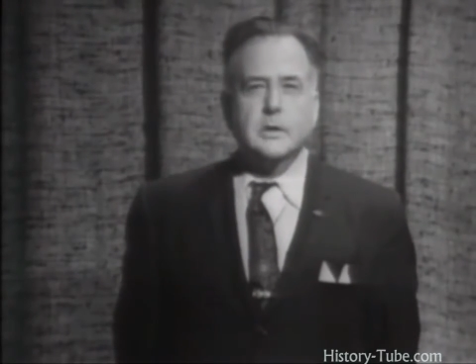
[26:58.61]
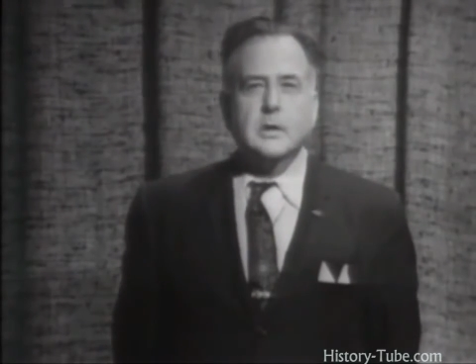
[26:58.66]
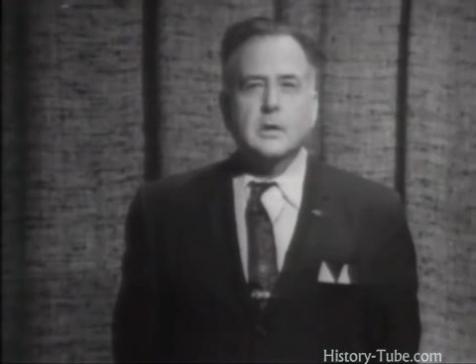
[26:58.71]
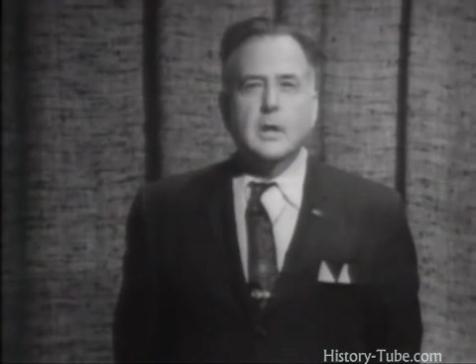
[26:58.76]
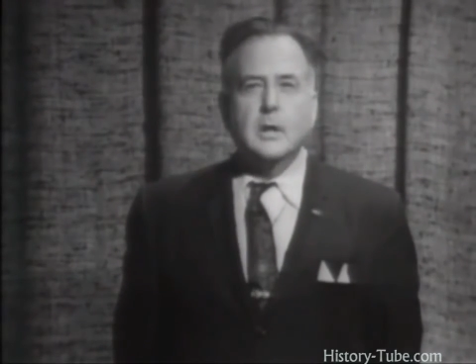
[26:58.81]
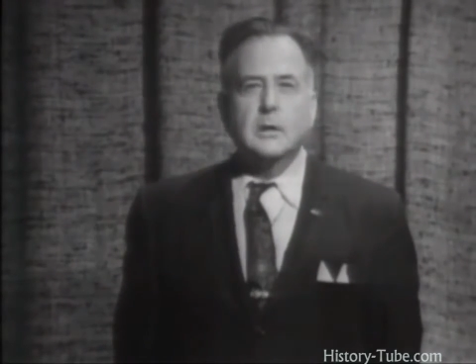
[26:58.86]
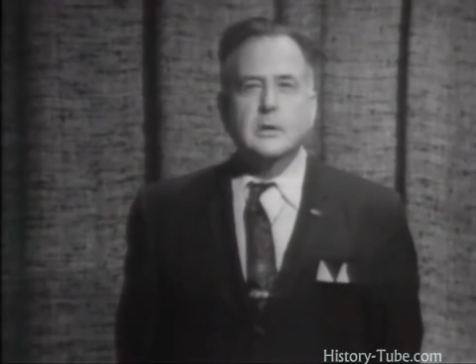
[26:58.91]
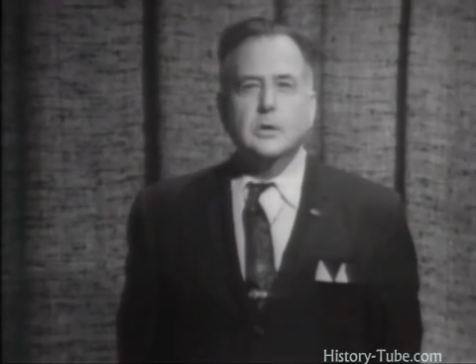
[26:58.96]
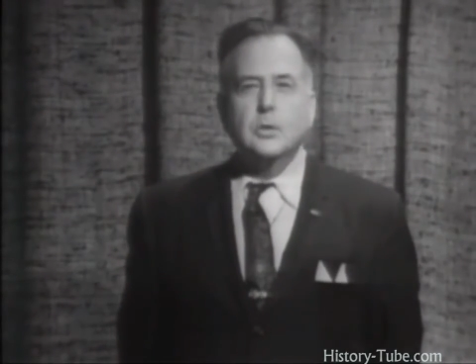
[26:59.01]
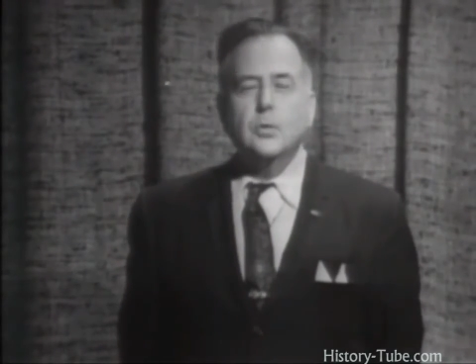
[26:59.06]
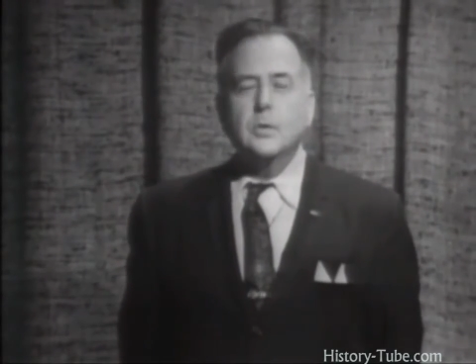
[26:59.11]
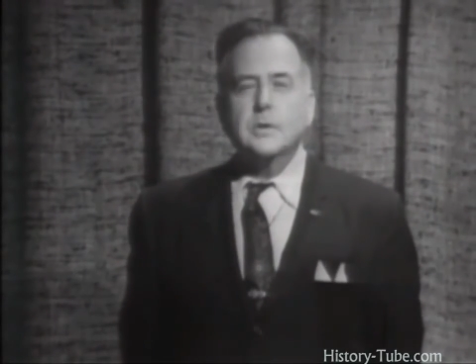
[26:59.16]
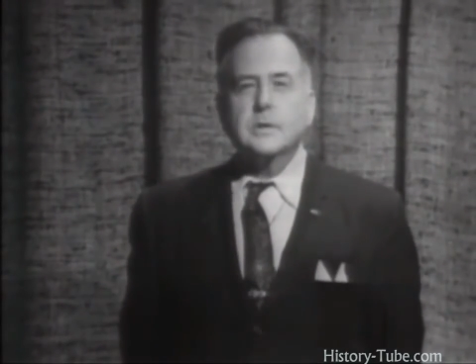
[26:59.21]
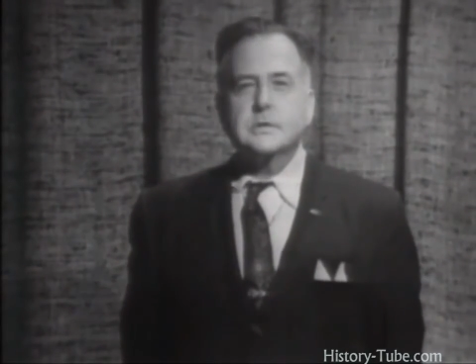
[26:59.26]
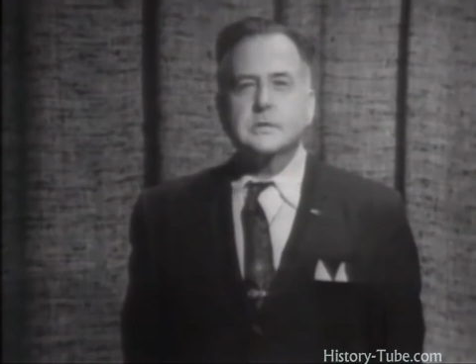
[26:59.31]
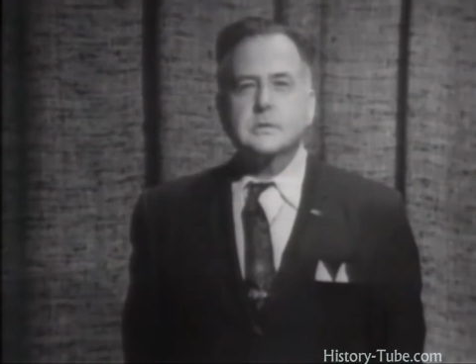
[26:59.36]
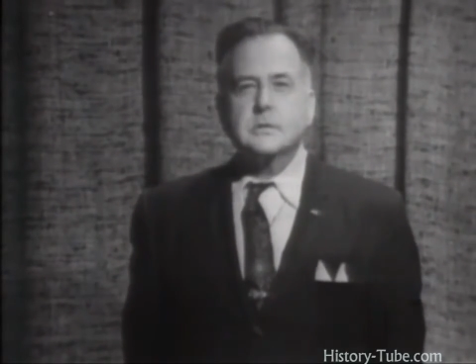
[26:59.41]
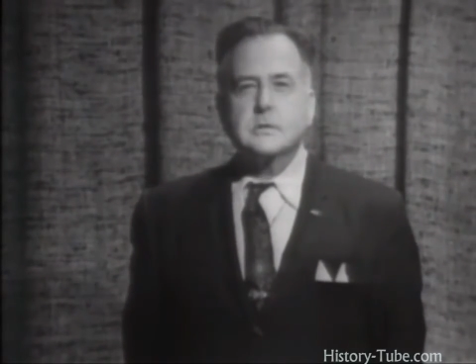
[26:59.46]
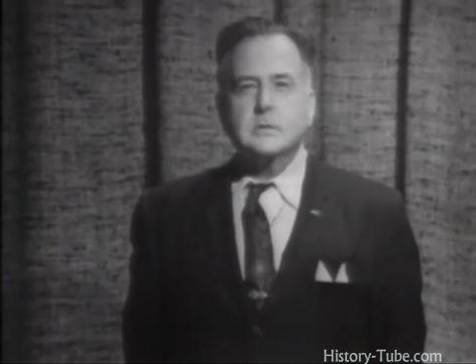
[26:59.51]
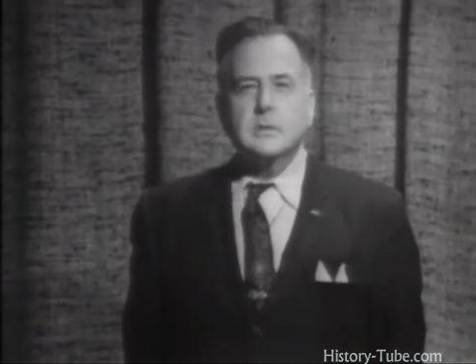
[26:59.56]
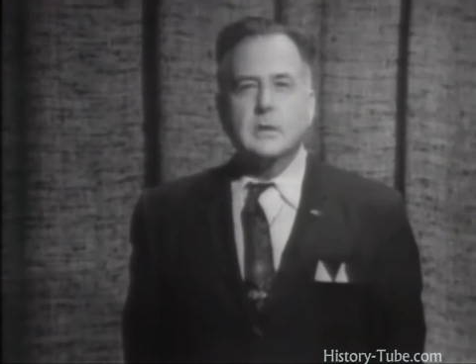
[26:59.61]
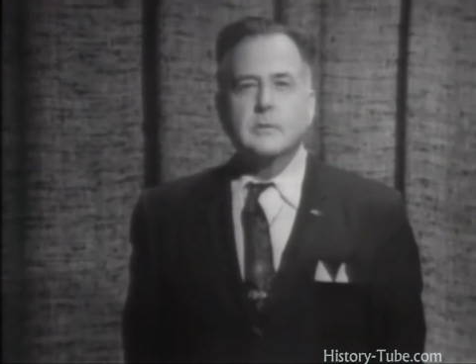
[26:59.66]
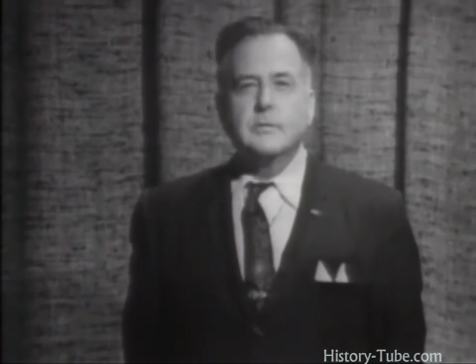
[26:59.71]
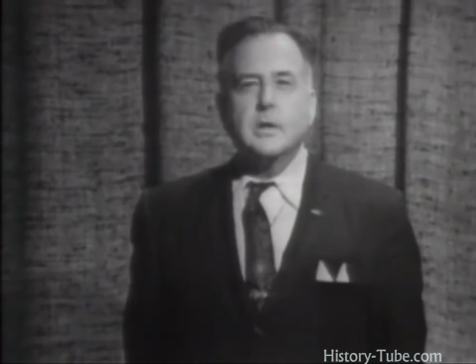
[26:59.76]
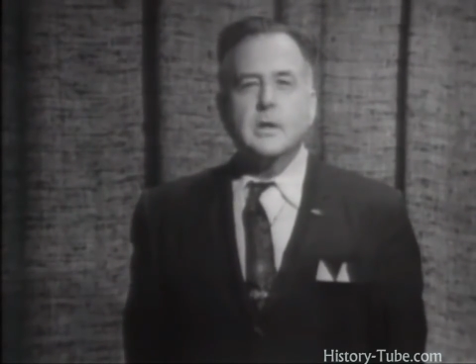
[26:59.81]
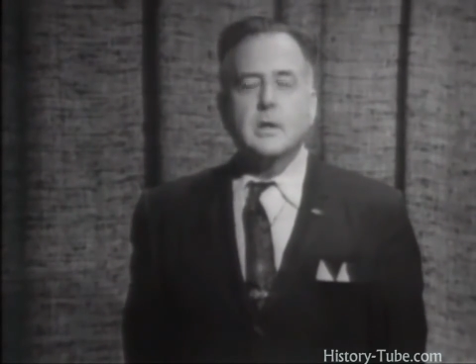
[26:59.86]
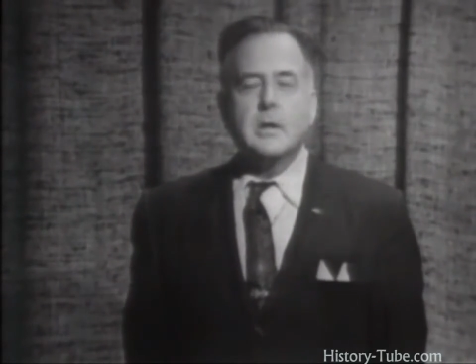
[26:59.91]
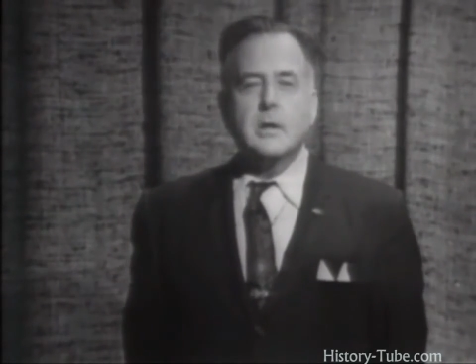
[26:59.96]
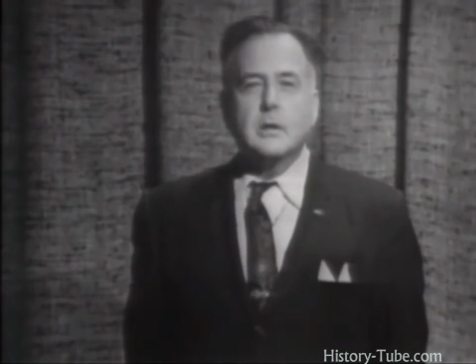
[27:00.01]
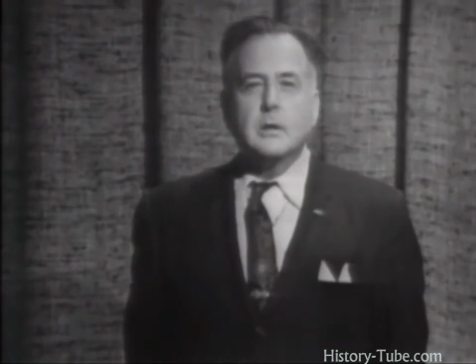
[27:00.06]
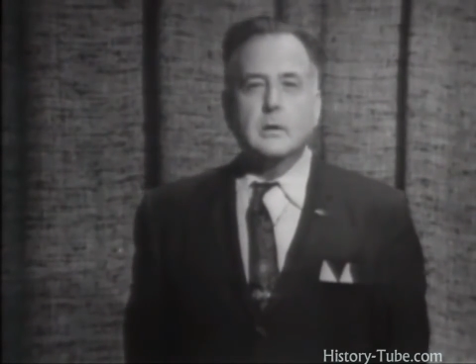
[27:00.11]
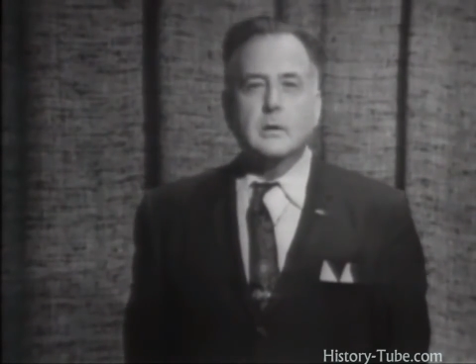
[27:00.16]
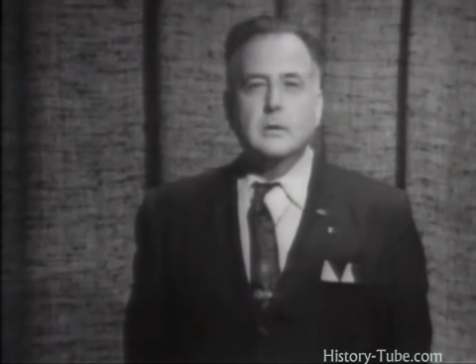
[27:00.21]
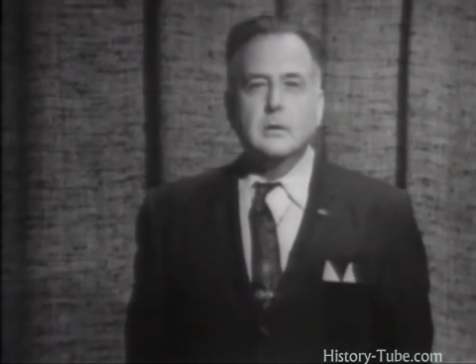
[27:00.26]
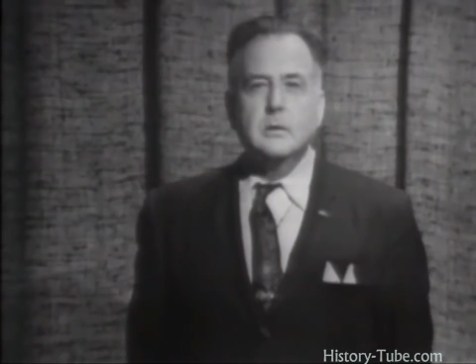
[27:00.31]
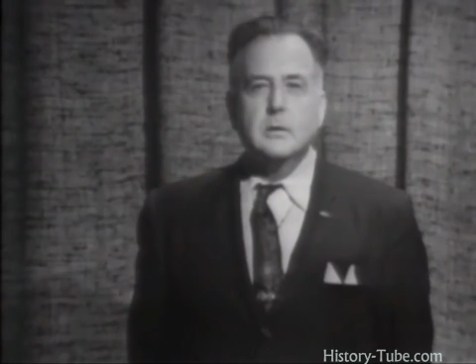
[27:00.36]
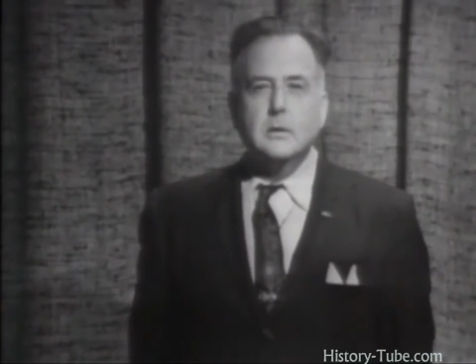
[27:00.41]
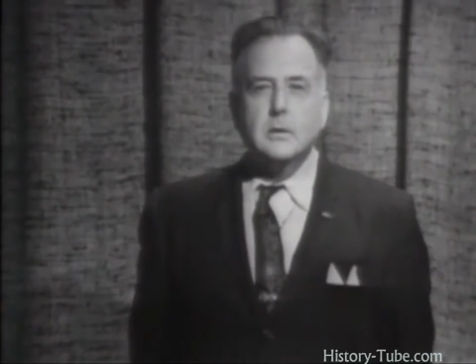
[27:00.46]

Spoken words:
conquest of the air